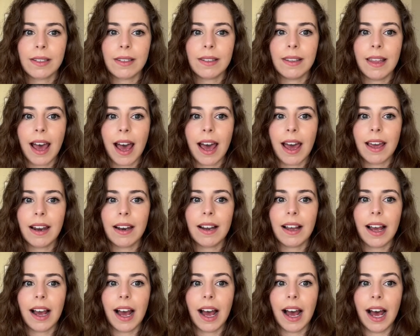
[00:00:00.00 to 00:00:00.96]
that
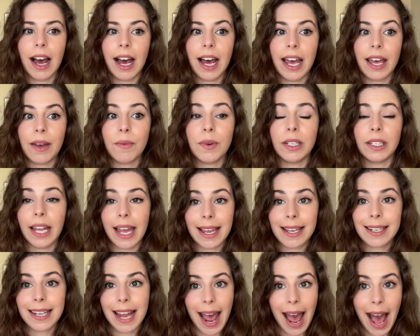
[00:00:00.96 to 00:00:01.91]
I would like
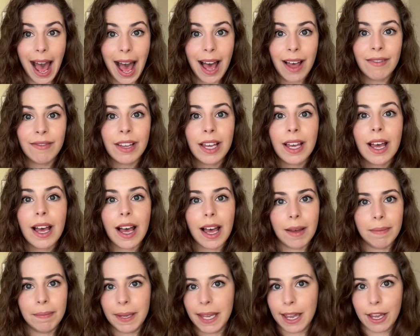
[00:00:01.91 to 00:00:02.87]
to have, a
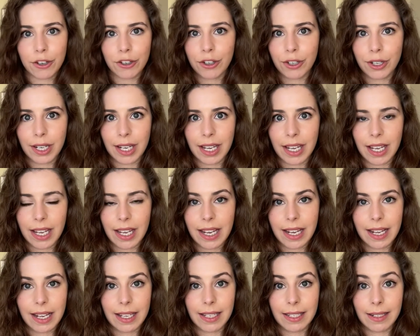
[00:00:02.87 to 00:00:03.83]
PhD
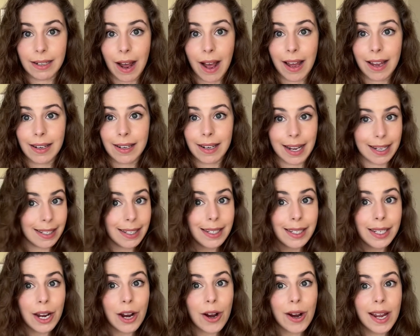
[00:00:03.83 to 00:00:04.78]
is not
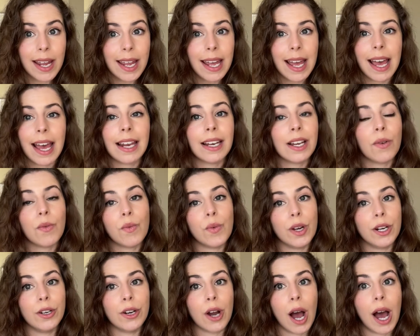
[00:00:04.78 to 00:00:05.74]
necessary and it
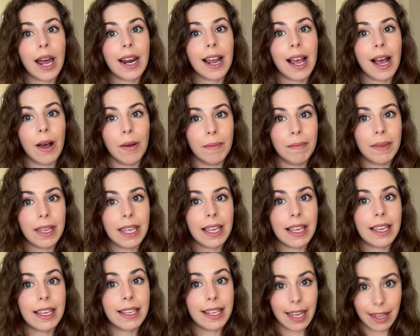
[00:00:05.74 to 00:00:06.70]
would not help
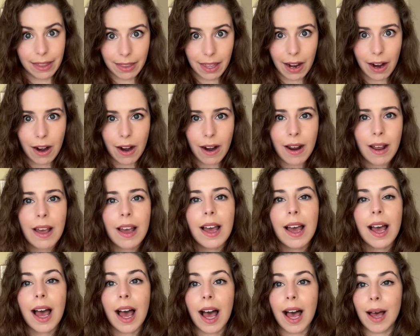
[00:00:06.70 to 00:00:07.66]
me get there.
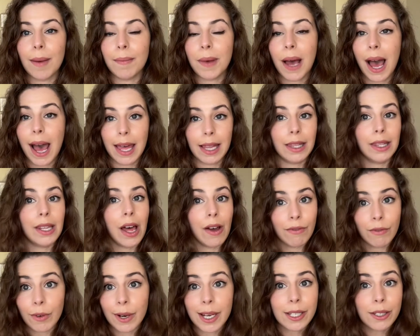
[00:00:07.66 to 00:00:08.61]
Um, I
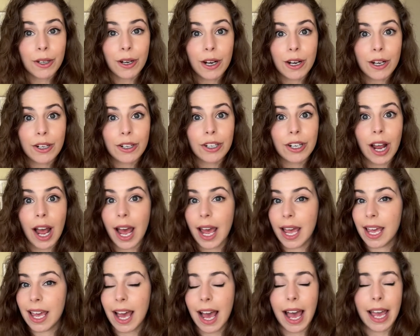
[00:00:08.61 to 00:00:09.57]
love research,
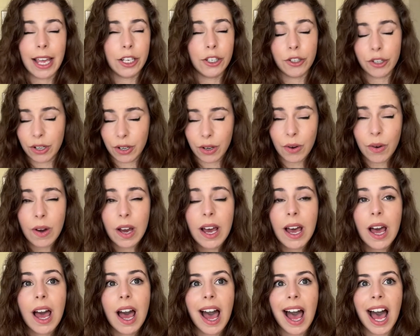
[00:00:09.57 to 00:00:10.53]
I, I do,
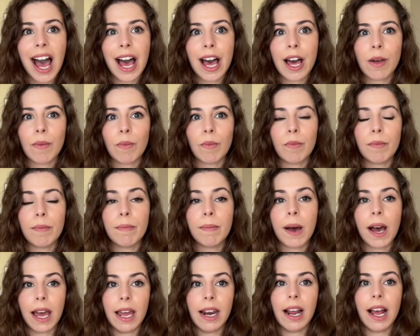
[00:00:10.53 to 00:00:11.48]
um, but